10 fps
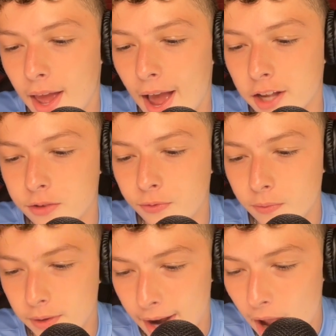has
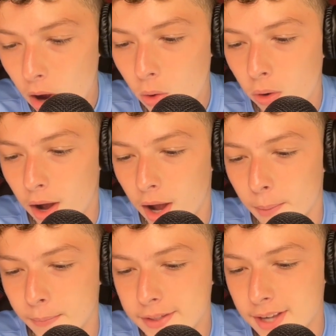now
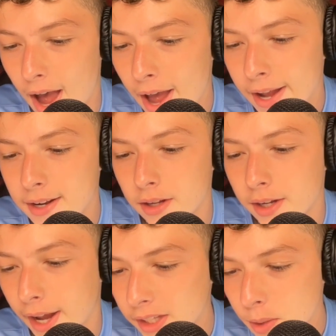tied
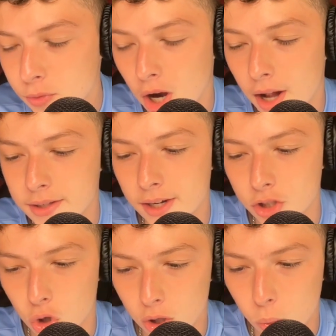Caleb Johnson and
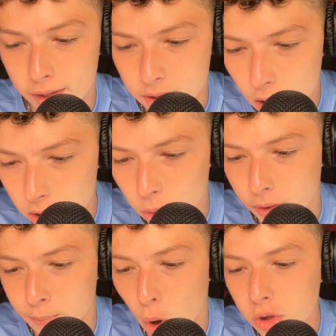Jarquez Hunter with
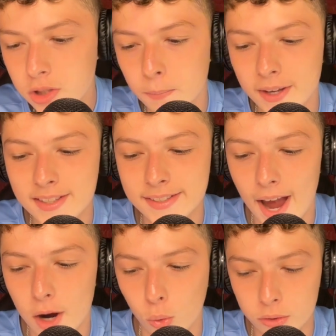most missed
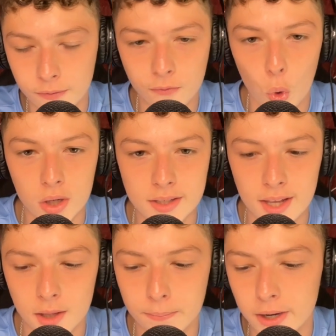tackles forced
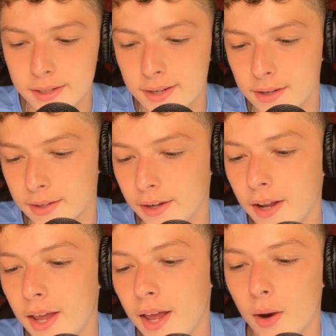in the preseason
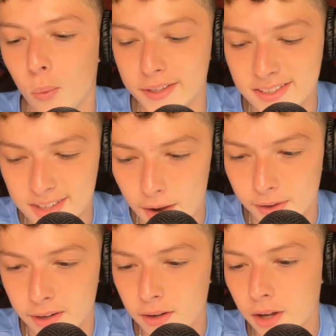with
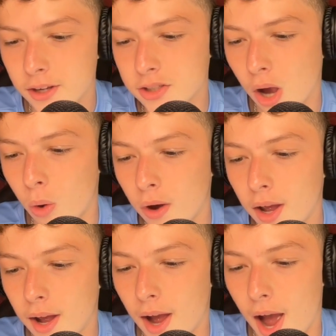7. So,
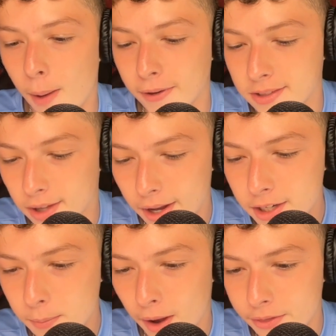I'm
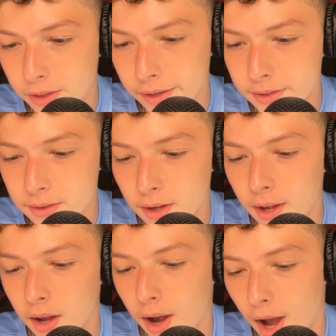excited about this.
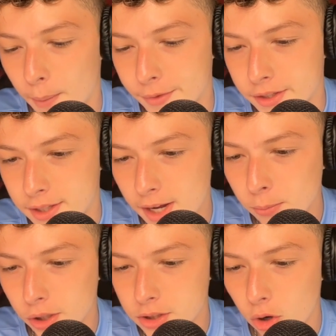The team
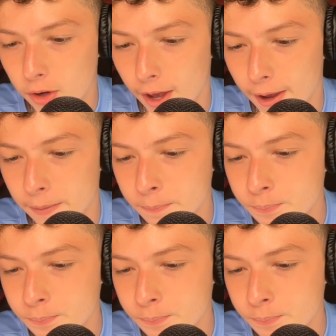looks okay.